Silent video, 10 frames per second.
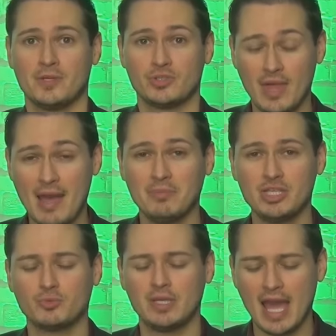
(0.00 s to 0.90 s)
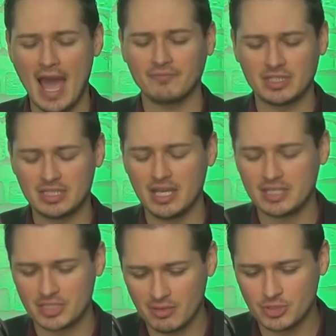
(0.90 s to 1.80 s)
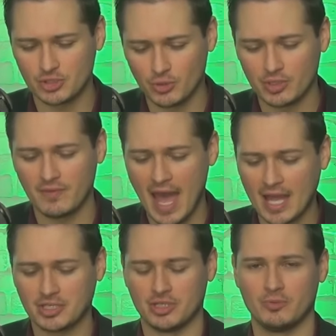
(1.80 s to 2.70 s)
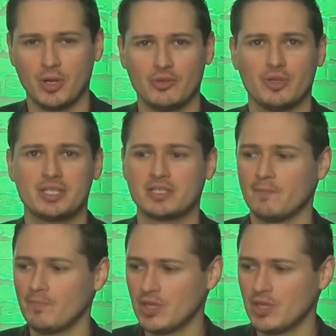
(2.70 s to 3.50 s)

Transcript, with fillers: So that means we have to take some sort of action, whether it's